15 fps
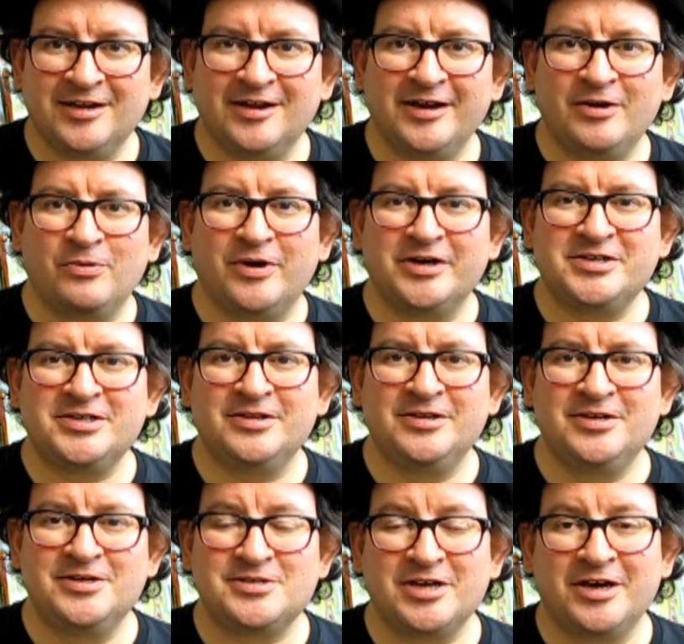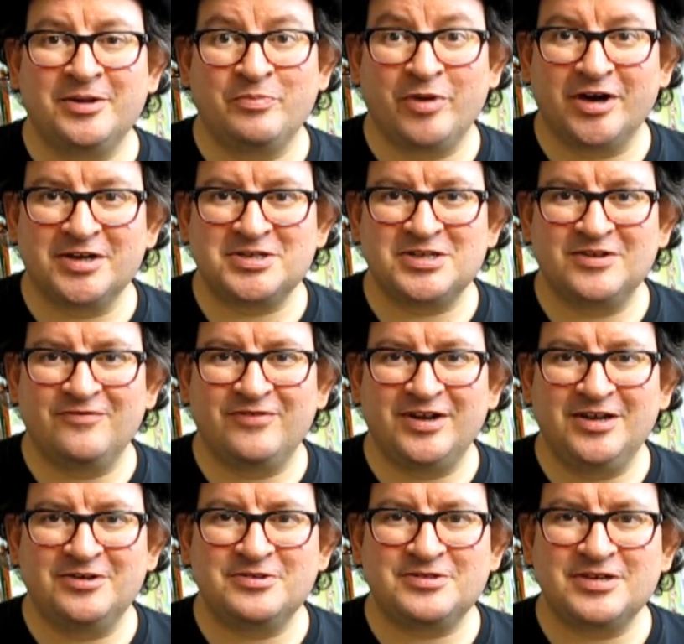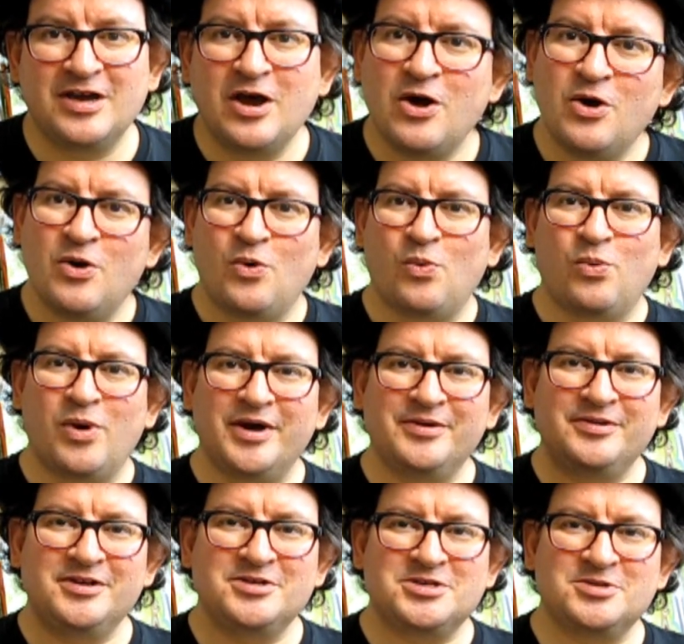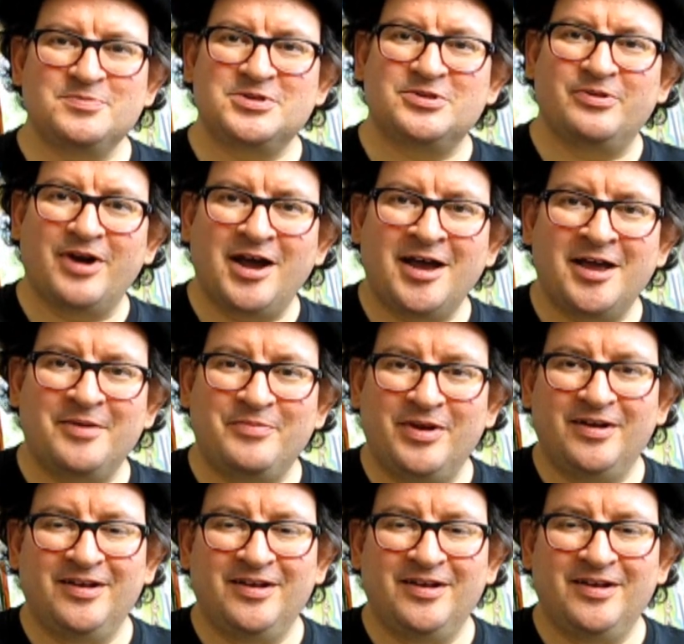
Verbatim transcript: like watching these unboxing videos, why don't you subscribe?